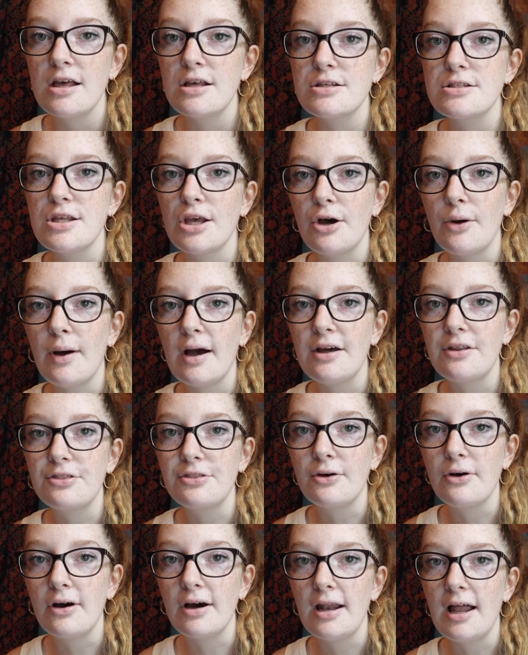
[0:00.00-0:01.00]
so I
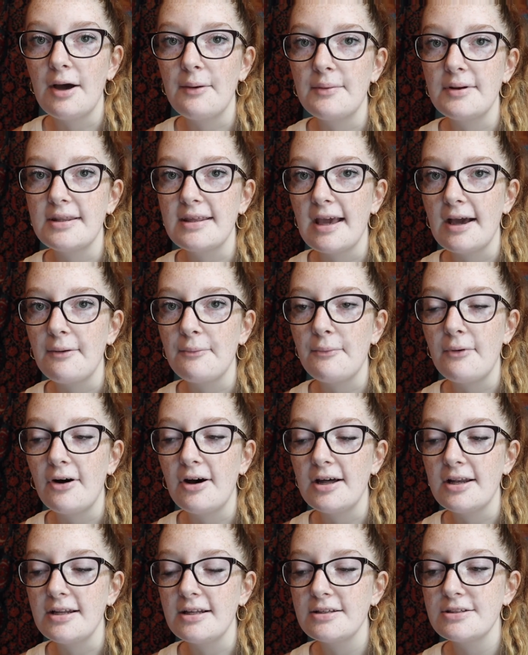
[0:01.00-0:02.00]
thought I would get
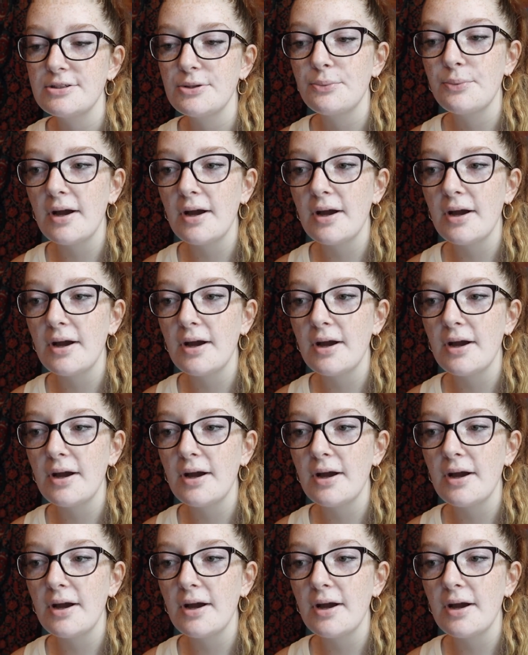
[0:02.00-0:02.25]
one to